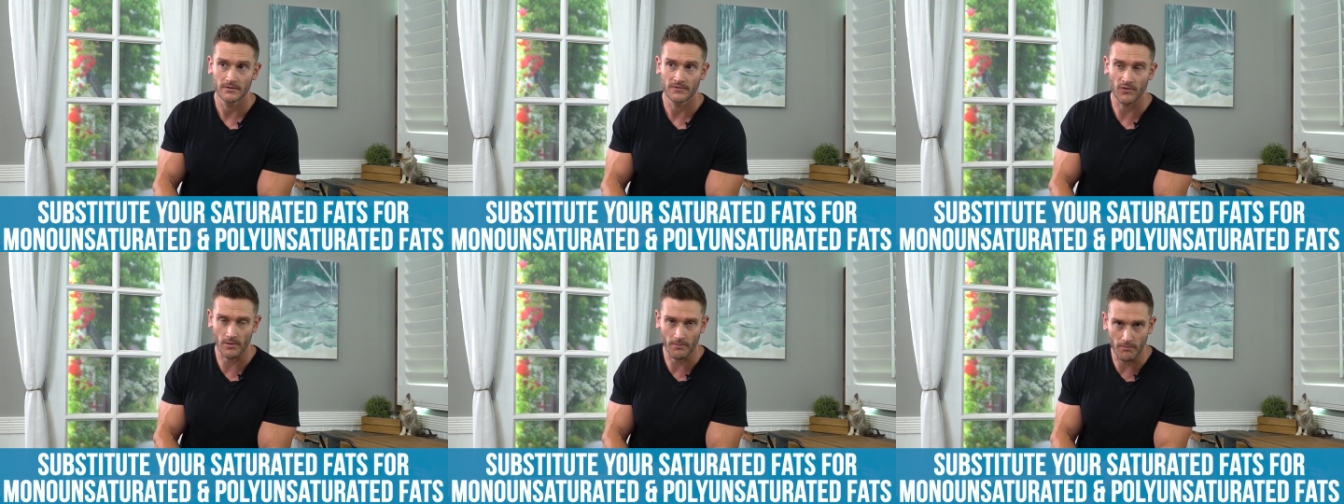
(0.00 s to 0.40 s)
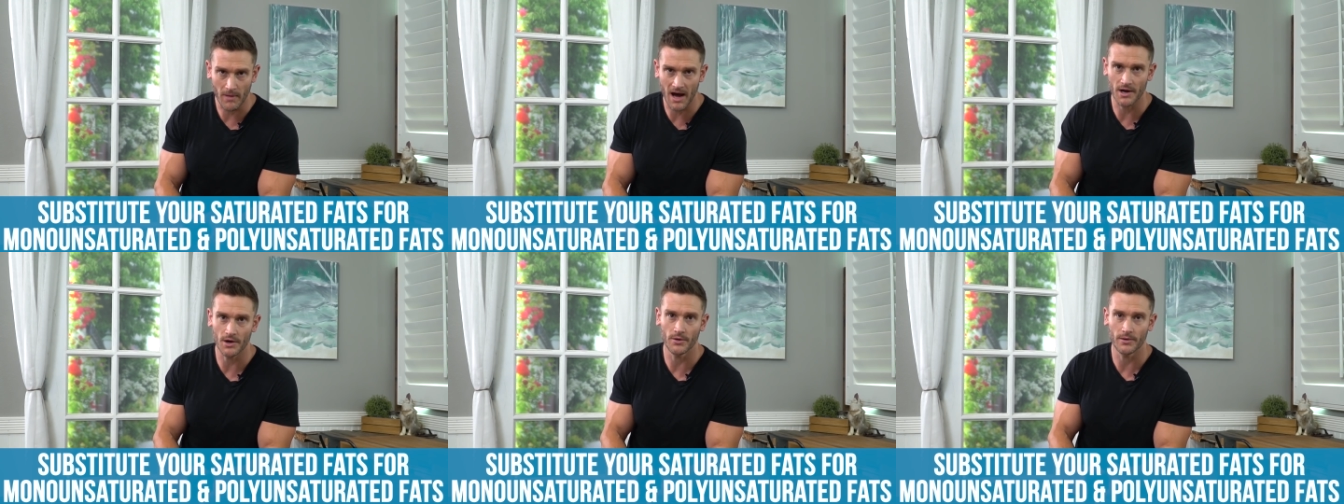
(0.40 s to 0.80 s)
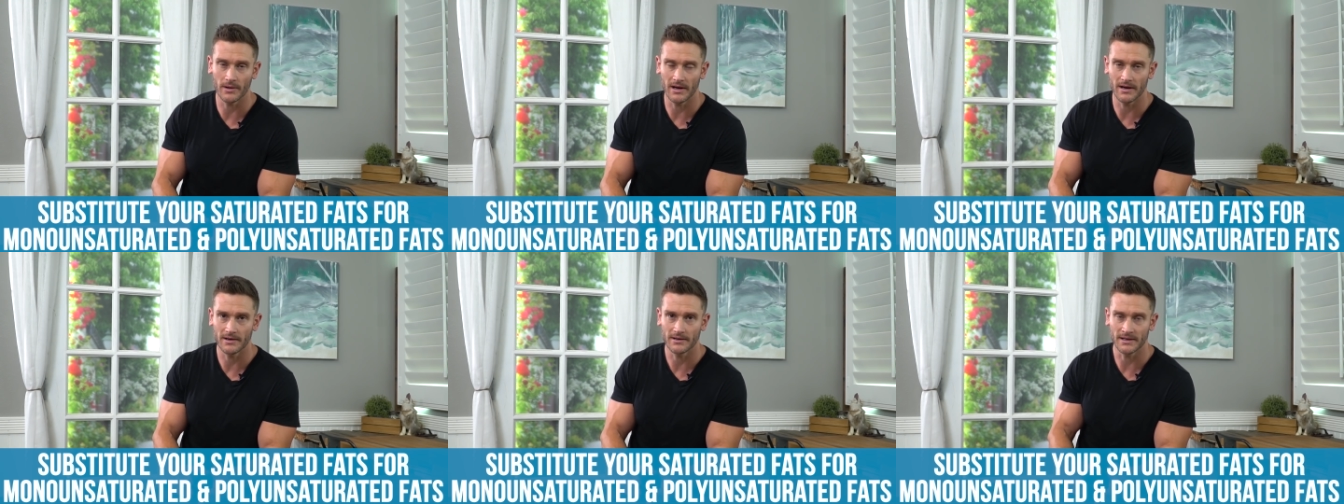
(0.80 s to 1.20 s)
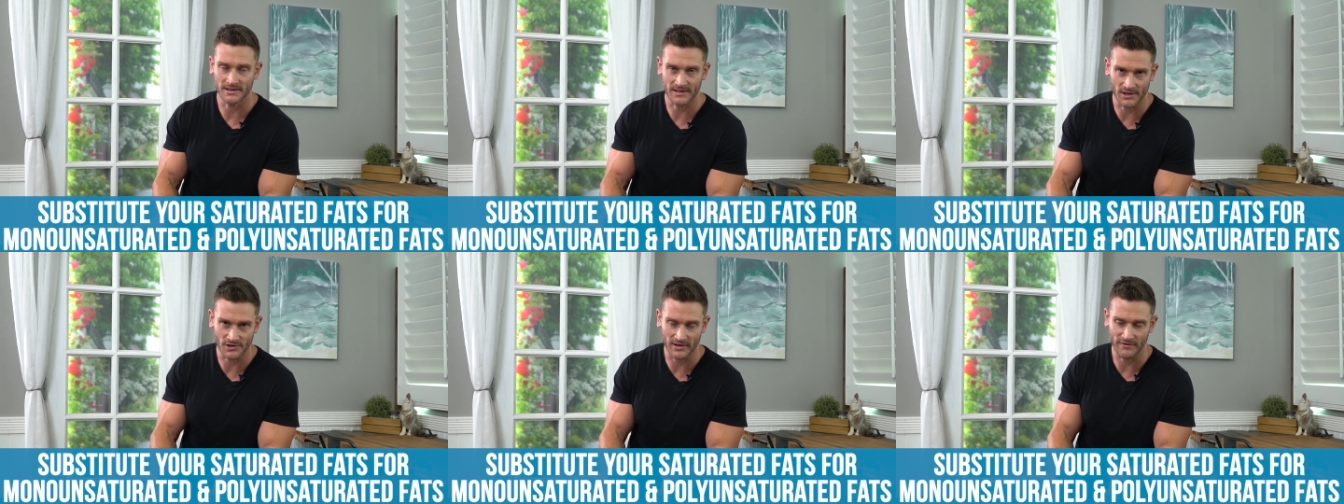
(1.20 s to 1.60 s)
for mono
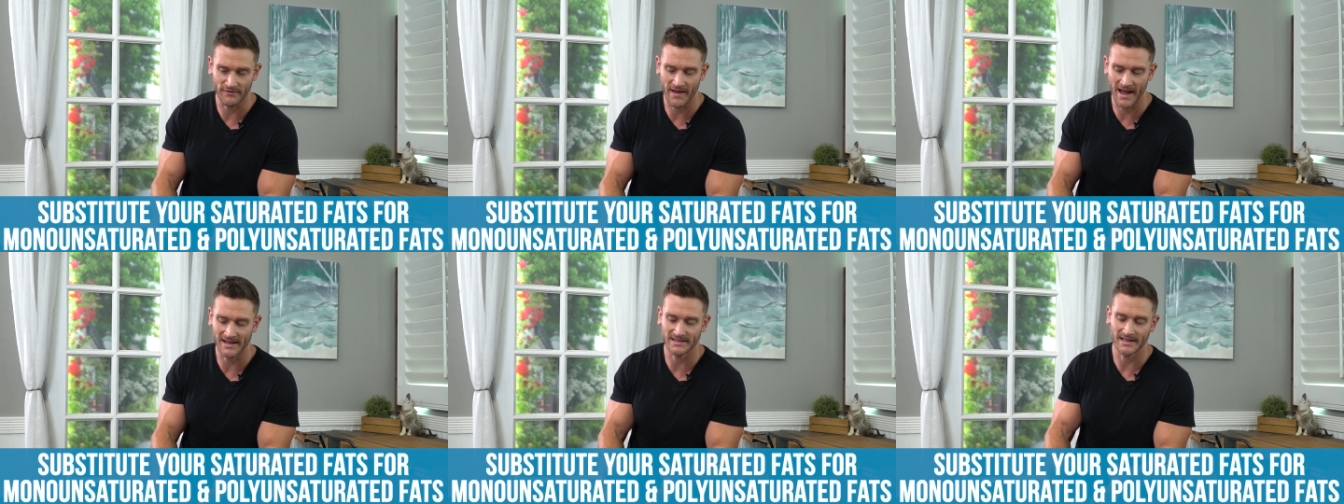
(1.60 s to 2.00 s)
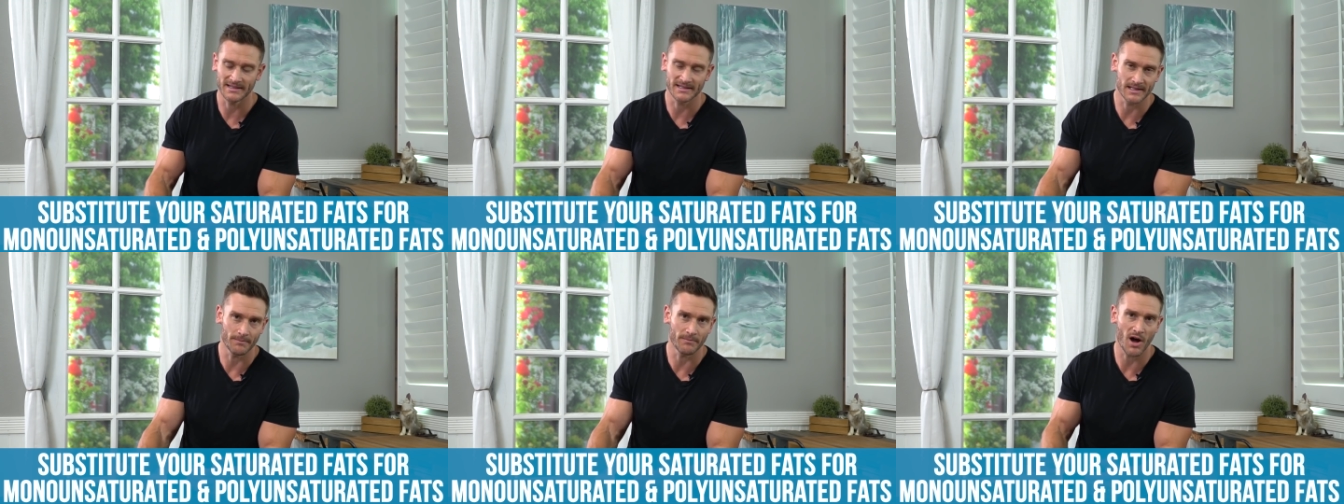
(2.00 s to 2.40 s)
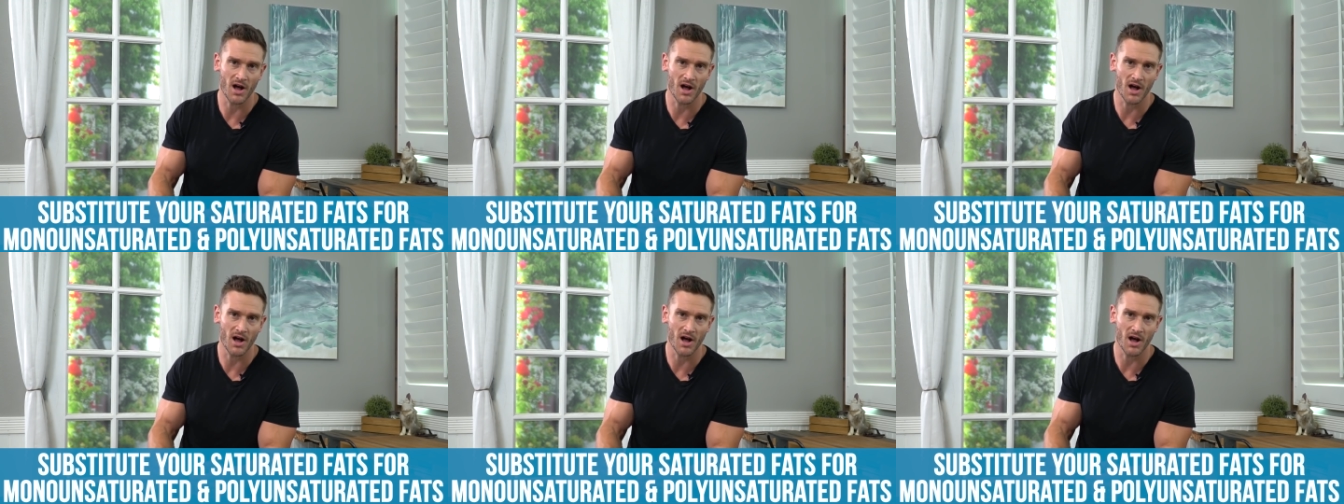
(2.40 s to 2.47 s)
unsaturated fats and some